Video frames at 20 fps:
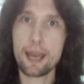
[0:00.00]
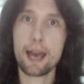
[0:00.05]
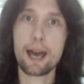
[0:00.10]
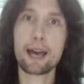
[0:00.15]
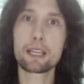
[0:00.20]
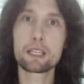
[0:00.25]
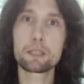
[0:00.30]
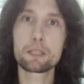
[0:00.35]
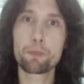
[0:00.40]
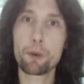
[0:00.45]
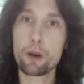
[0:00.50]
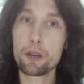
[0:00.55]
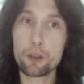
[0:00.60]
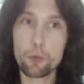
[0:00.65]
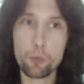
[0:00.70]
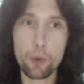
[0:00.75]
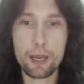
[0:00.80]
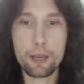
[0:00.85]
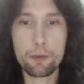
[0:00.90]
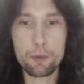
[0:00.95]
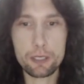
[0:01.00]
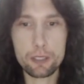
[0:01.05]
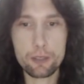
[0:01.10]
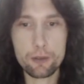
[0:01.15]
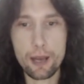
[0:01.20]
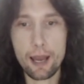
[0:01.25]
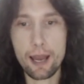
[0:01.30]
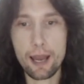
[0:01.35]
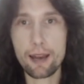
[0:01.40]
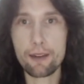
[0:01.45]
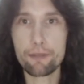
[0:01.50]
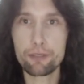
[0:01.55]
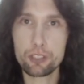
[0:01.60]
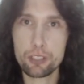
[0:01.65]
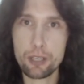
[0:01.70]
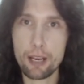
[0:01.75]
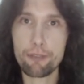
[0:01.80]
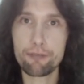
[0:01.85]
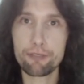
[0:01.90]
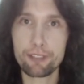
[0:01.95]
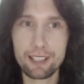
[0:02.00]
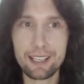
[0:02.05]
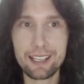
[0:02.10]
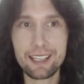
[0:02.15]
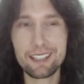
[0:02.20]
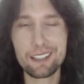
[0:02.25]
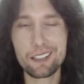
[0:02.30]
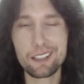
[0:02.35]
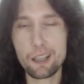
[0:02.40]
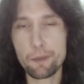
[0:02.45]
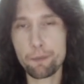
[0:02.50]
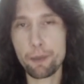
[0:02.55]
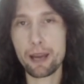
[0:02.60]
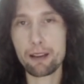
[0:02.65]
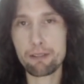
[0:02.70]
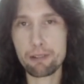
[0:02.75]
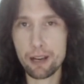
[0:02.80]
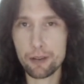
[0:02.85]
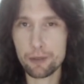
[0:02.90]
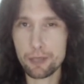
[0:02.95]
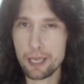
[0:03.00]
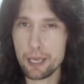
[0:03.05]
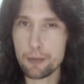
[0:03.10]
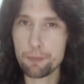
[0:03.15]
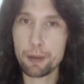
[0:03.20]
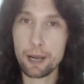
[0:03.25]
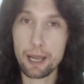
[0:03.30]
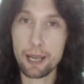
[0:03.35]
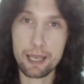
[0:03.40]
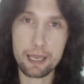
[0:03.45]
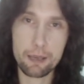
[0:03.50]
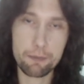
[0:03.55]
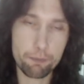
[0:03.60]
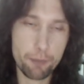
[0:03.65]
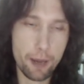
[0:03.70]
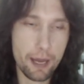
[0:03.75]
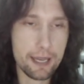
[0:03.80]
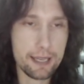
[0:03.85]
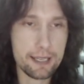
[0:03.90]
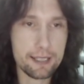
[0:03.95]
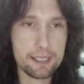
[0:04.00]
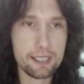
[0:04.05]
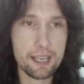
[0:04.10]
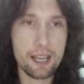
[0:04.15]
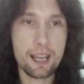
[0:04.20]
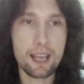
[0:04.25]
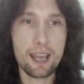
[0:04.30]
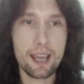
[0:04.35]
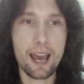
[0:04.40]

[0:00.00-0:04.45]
And by the way, we do have Jeff Lynn in the background here playing bass,